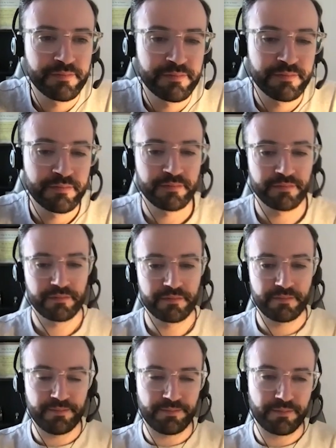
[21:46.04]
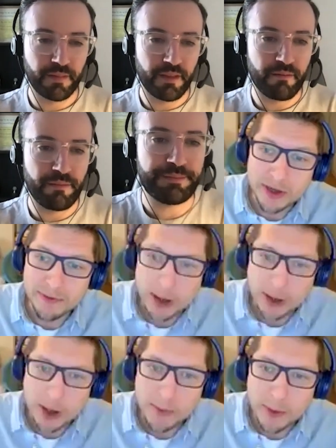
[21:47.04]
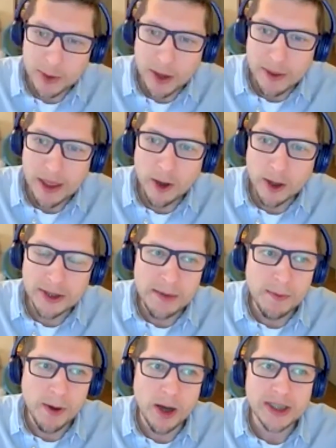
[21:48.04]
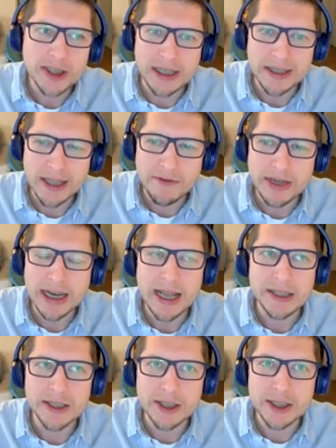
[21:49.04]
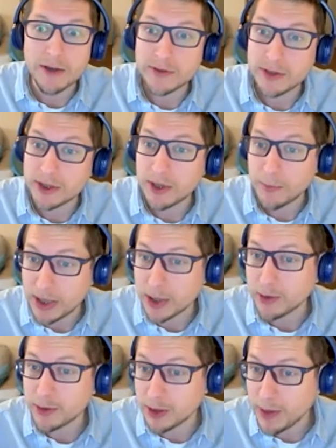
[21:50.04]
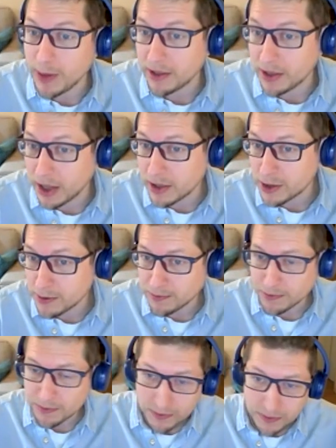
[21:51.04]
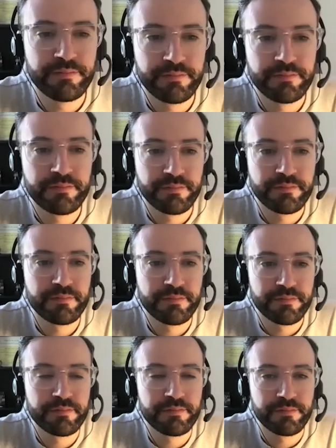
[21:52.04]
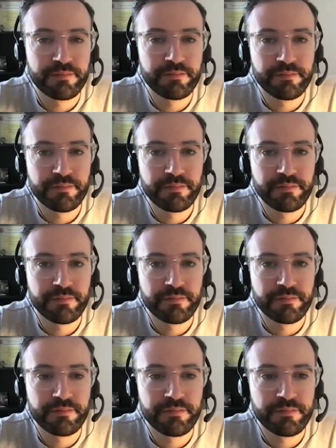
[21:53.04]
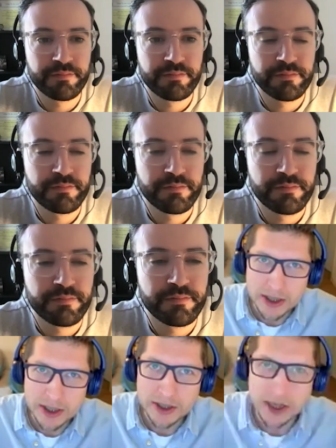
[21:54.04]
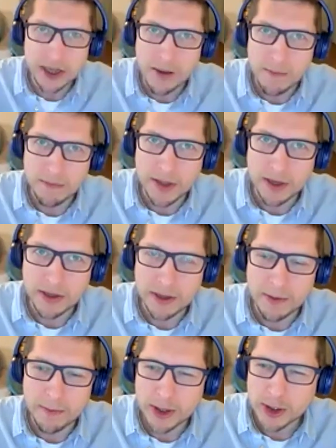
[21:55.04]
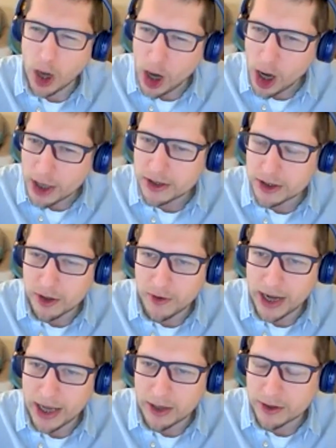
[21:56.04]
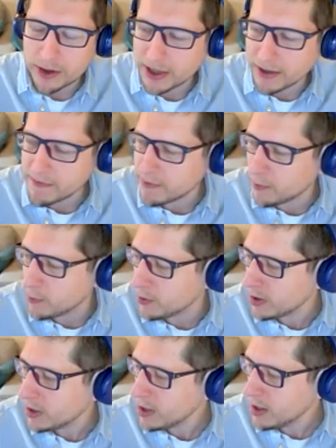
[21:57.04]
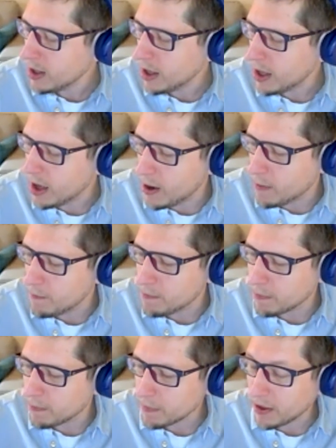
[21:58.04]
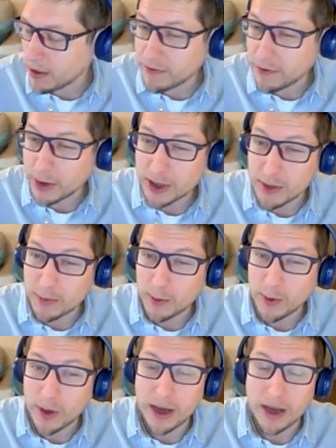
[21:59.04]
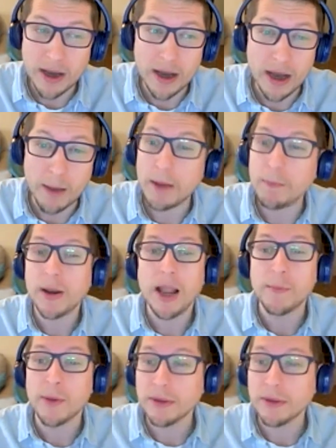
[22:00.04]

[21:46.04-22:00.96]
it depends on your industry, for example. So I think content marketing definitely lends itself to some industries better than others. If you think about there are some services that are much harder to create content for. For example, a plumber,